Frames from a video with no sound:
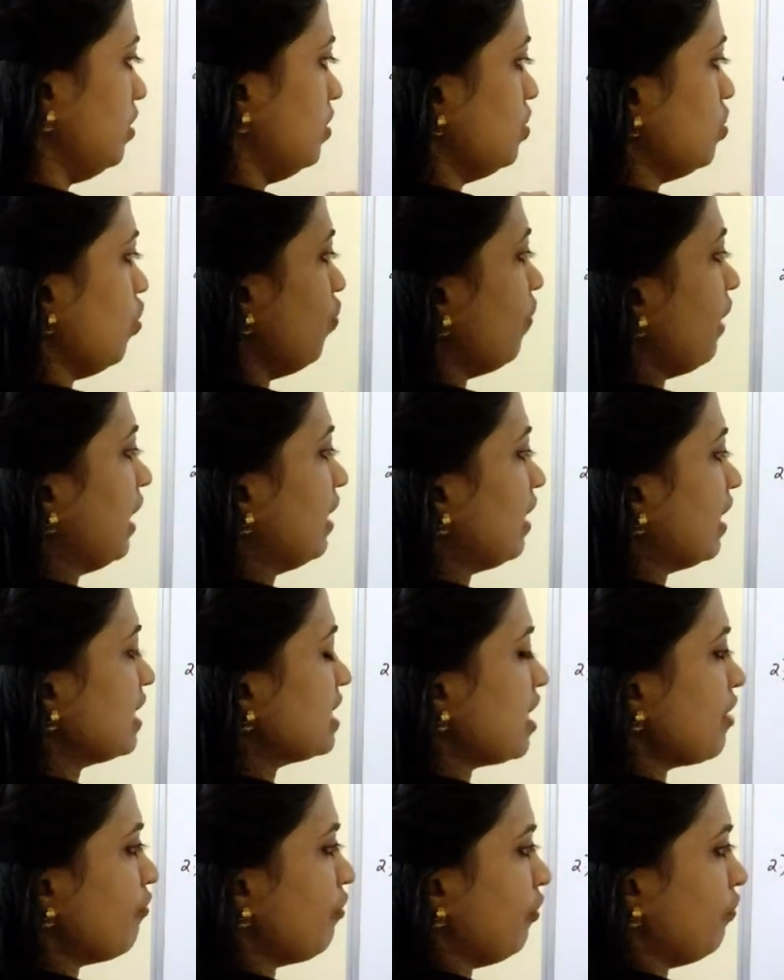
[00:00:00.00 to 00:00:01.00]
So 5
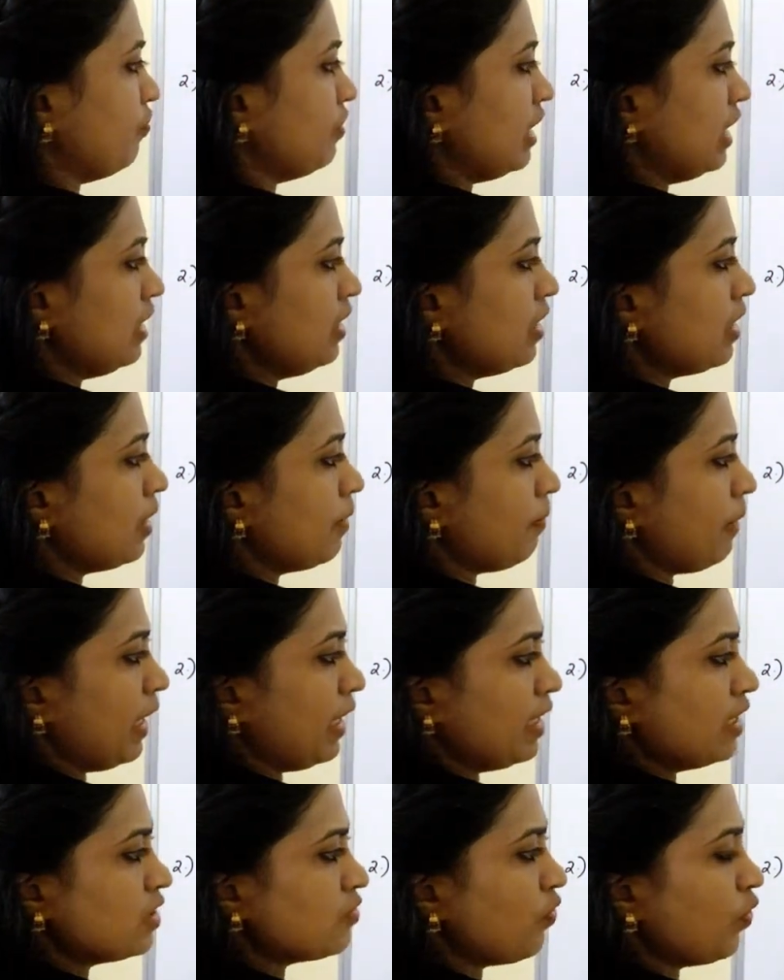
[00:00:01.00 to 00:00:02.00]
3s are 15
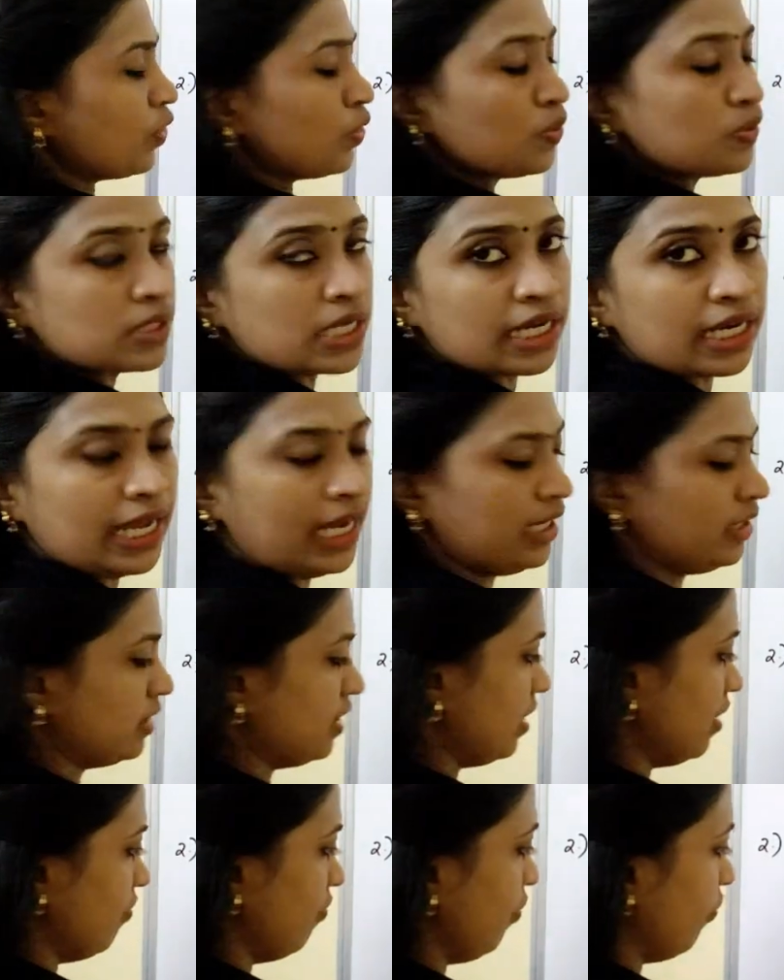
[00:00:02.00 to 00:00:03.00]
minus 4 2s are 8.
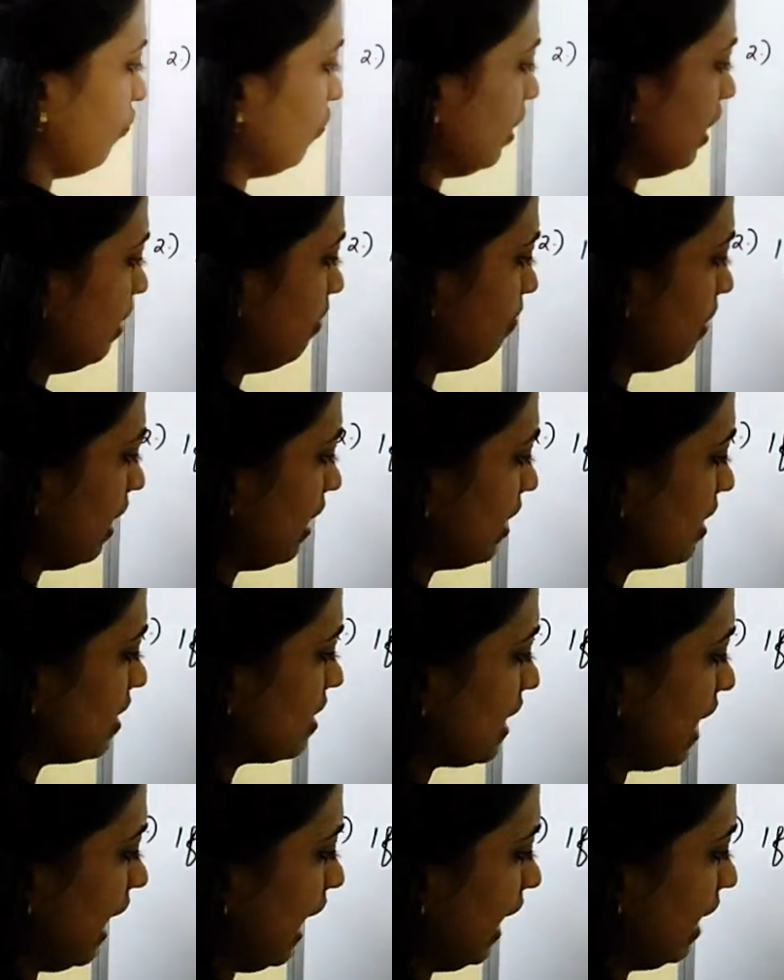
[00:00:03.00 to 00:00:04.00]
15 minus
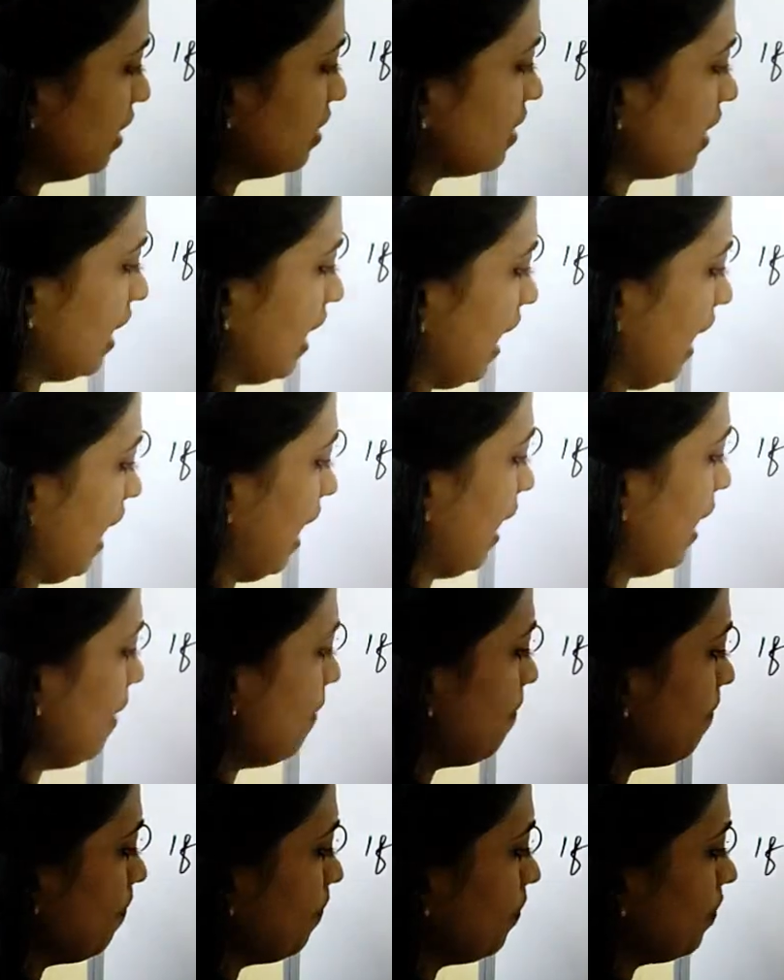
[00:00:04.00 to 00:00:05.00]
8a
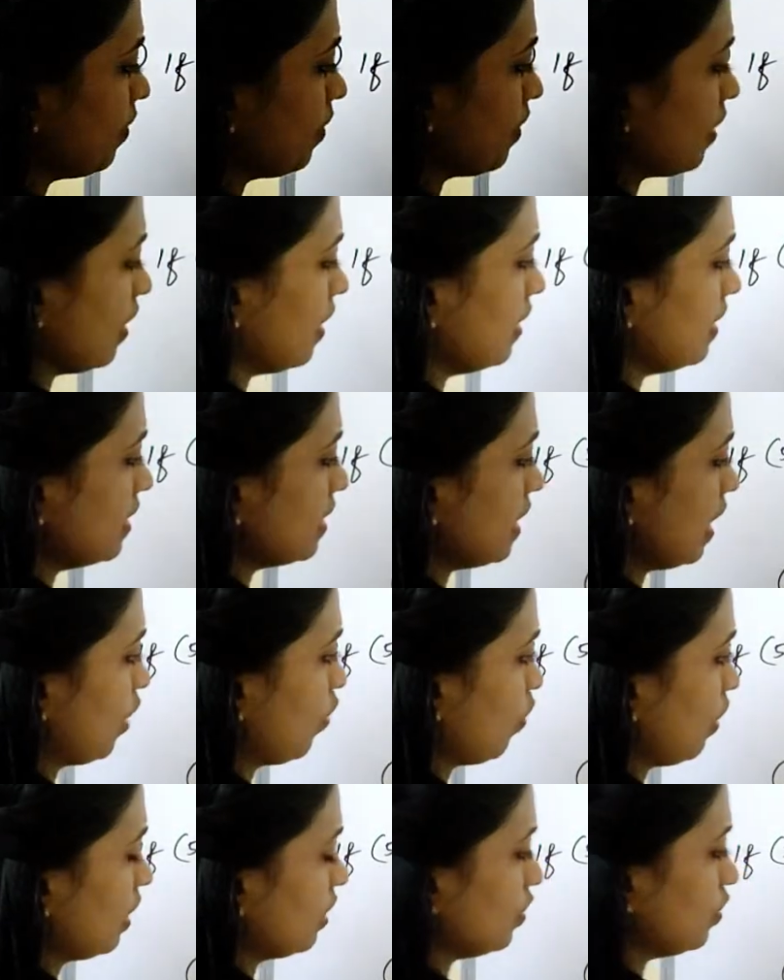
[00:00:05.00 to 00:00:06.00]
is
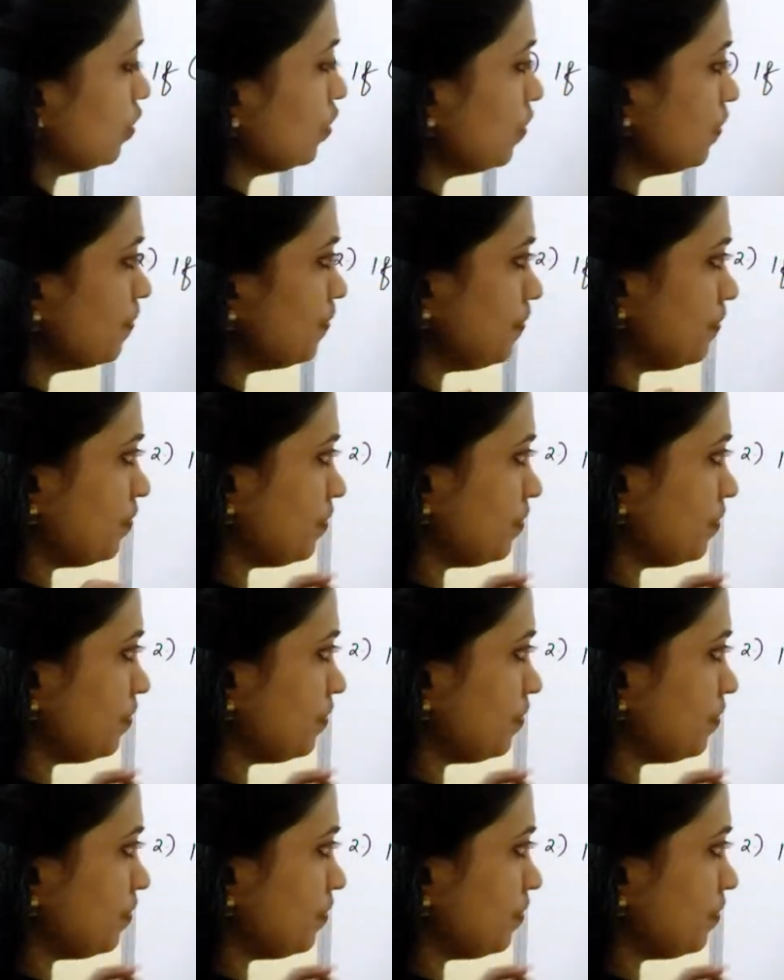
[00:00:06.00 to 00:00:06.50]
equal to